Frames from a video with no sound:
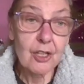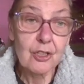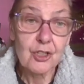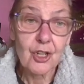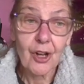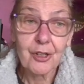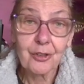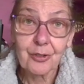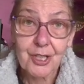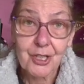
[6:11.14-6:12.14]
John
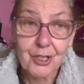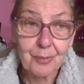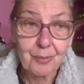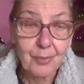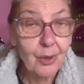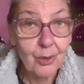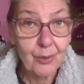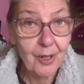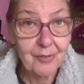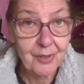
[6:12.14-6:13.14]
Grisham, who
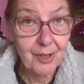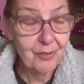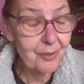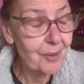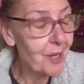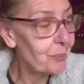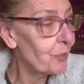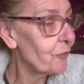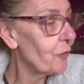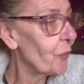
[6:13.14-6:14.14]
I've never read
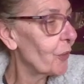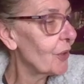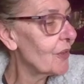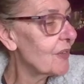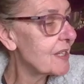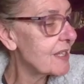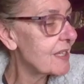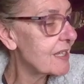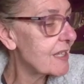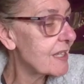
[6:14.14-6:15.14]
before. This
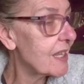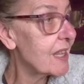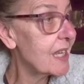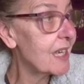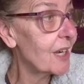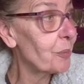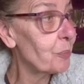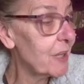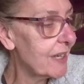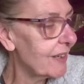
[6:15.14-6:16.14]
is The
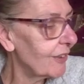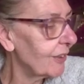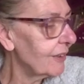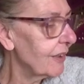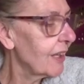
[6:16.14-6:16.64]
Appeal.